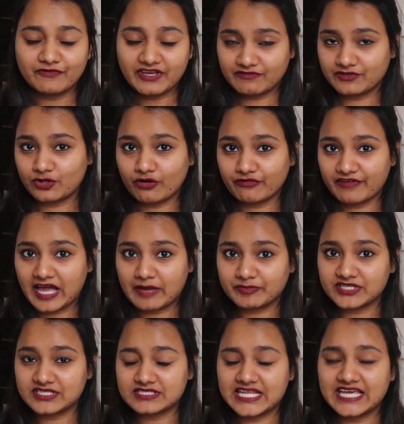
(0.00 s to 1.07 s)
waiver off
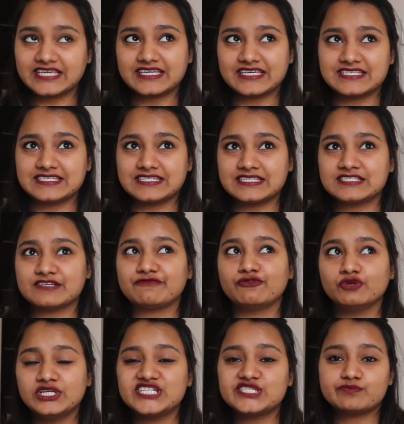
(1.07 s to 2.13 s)
happens. Like it's a
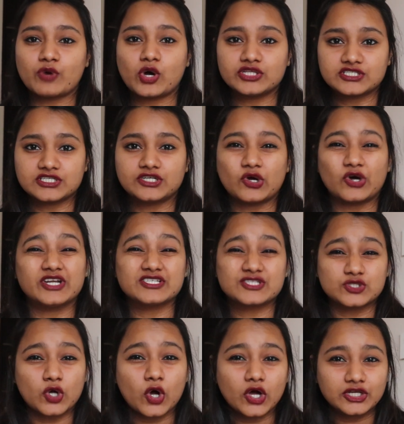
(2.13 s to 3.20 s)
fully sponsored or a
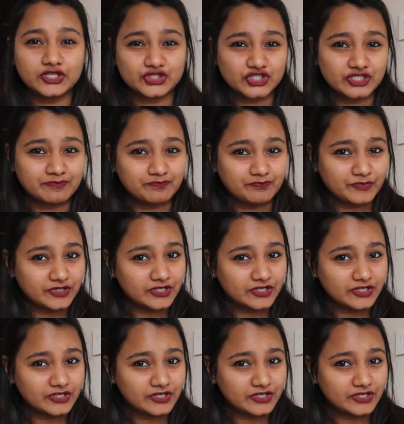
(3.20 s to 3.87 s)
scholarship,